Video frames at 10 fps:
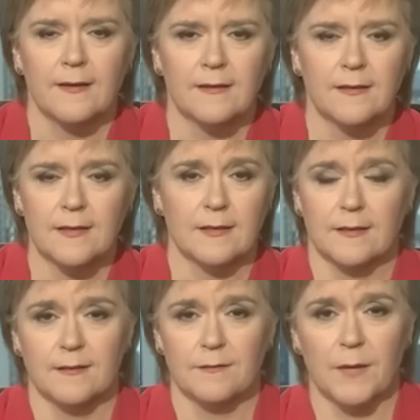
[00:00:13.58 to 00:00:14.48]
Eh, it,
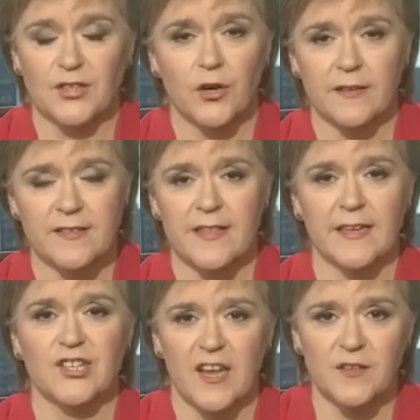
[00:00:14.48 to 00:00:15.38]
my short answer to
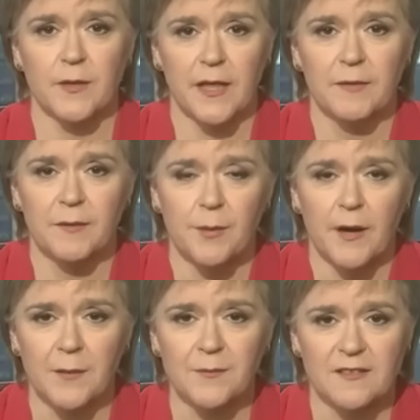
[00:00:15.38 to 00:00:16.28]
that is yes, but let me
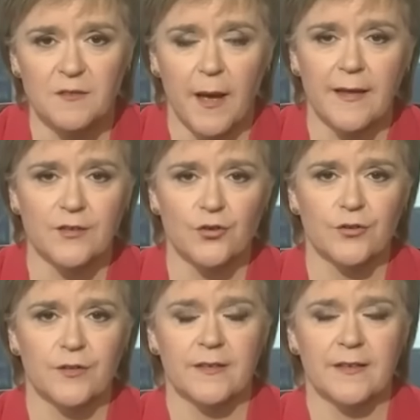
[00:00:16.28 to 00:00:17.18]
perhaps expand
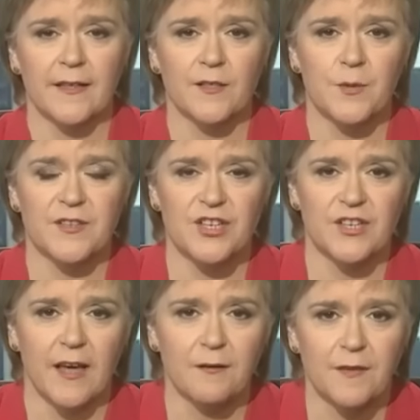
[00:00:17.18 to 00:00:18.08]
on uh, the Please
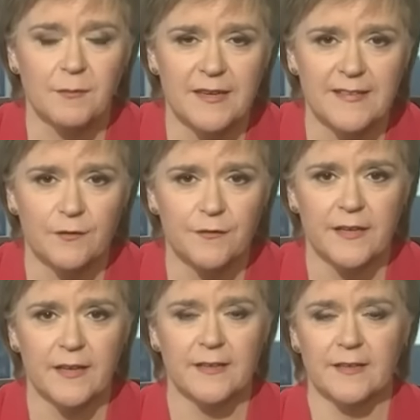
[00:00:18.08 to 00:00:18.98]
position do. that I find myself
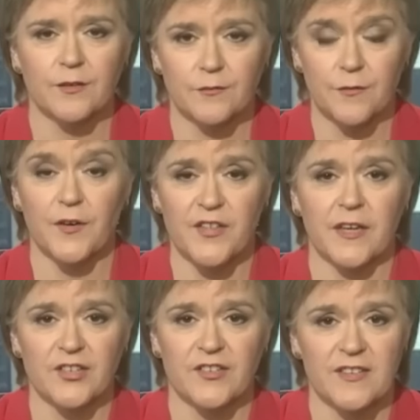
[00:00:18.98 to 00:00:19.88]
in. Uh, you know, the first
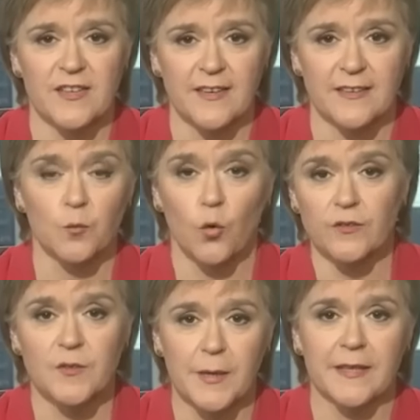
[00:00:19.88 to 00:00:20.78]
thing I should say is I didn't
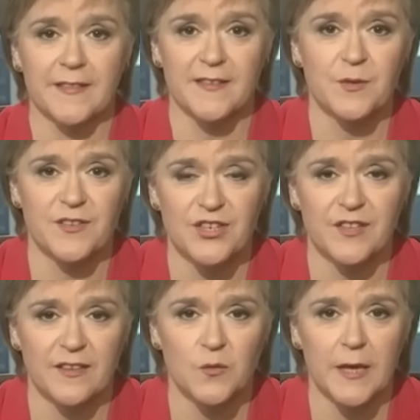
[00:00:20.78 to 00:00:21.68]
want to be in this
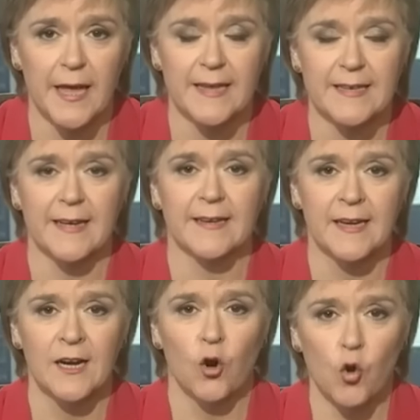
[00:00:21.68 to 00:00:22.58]
position this weekend.
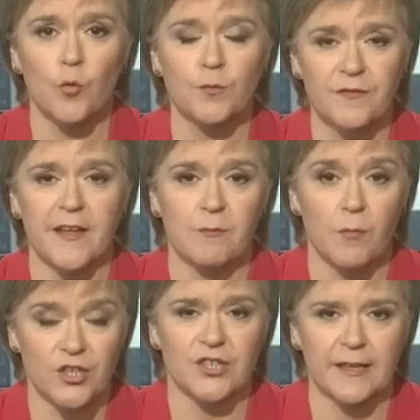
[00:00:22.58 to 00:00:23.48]
I hoped very
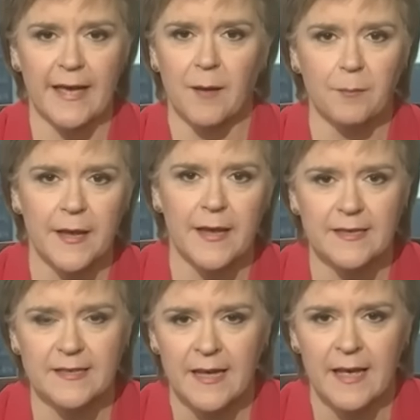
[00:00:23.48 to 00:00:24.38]
much and
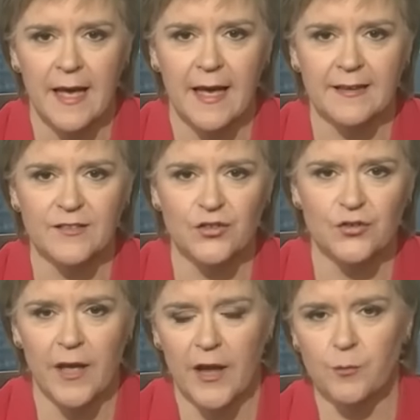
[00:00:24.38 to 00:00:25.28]
campaigned uh,
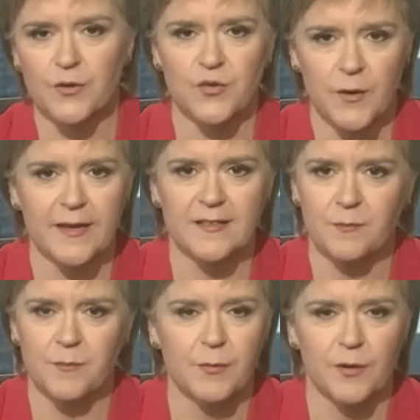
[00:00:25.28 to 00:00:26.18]
to help
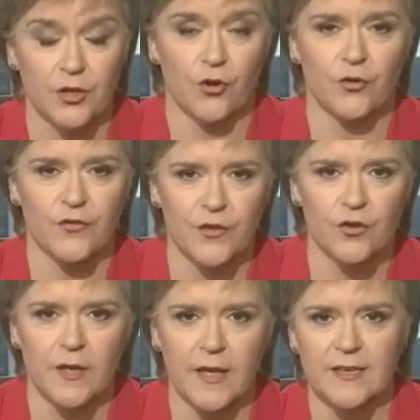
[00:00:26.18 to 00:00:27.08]
persuade people across the
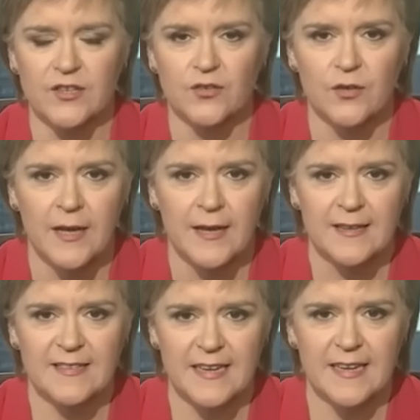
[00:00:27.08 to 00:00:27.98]
UK to
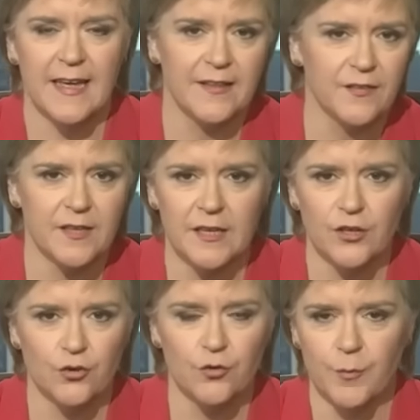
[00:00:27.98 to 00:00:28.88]
stay in the
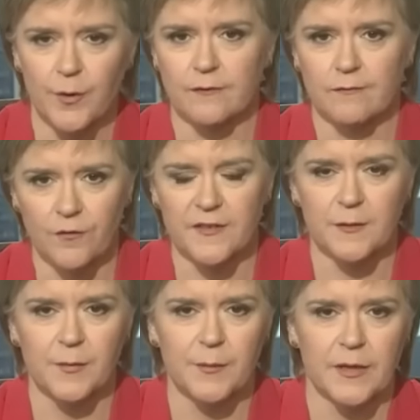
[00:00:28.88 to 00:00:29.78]
EU, but
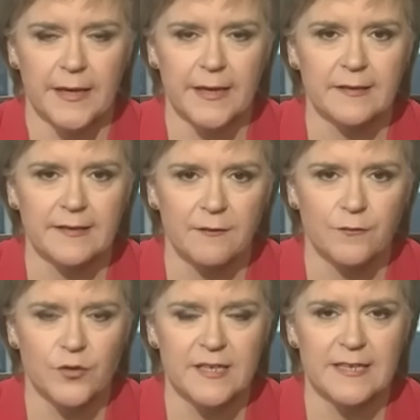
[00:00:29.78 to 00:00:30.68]
obviously people in England
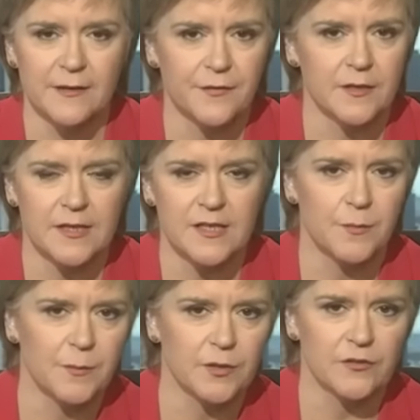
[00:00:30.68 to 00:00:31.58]
have voted differently to
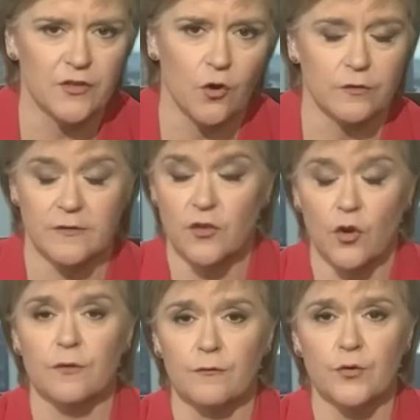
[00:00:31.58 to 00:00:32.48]
people in Scotland.
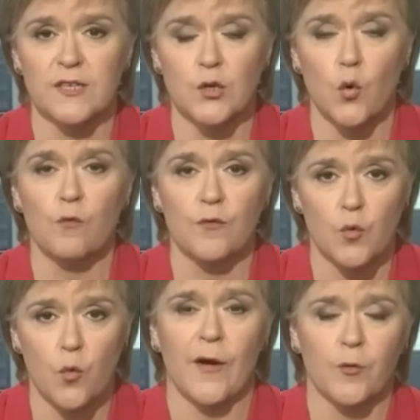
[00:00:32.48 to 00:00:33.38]
Scotland voted
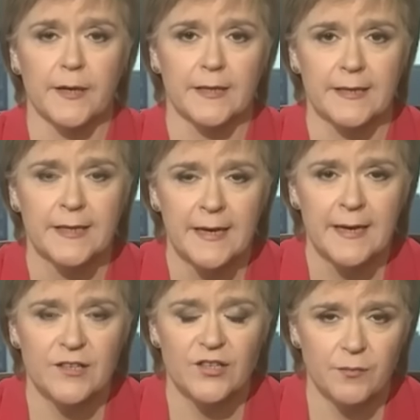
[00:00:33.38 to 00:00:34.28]
overwhelmingly
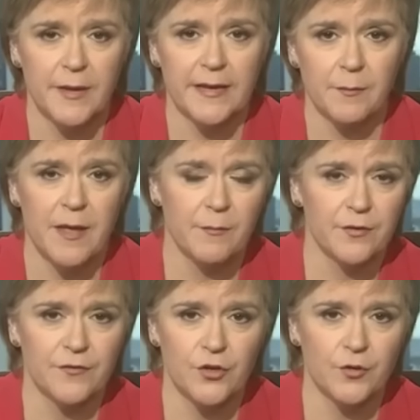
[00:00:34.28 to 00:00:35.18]
to remain a member
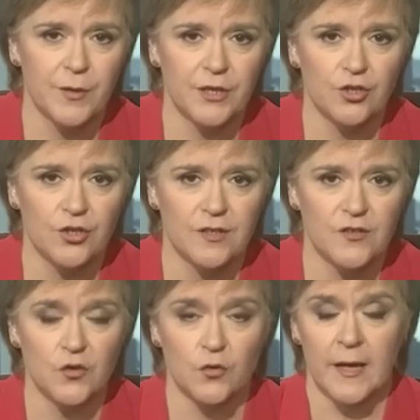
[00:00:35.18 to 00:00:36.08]
of the European Union.
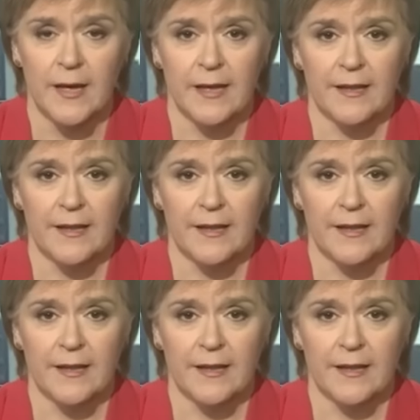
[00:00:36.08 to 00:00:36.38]
So,